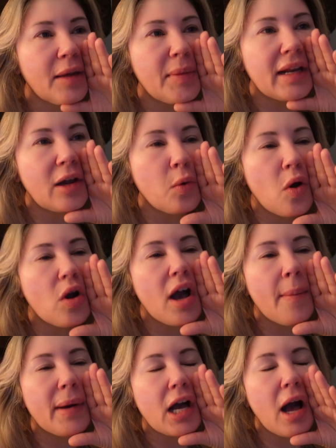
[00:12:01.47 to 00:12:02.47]
I mean, I woke
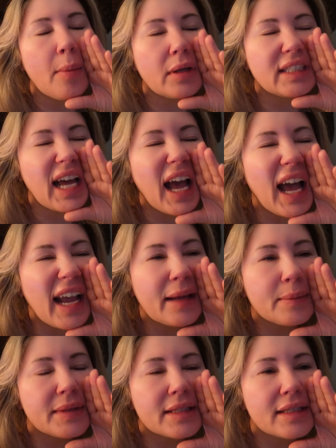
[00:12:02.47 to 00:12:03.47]
up a couple
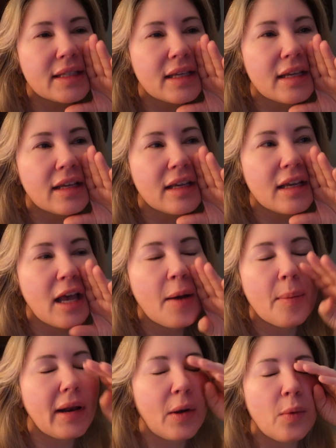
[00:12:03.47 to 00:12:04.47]
times,
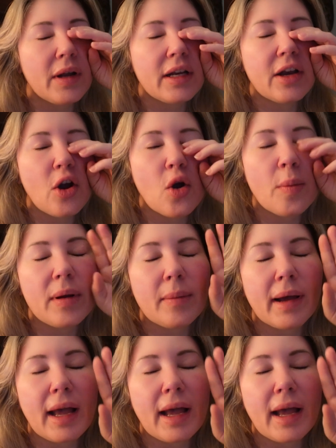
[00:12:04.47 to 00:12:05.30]
but I wouldn't open my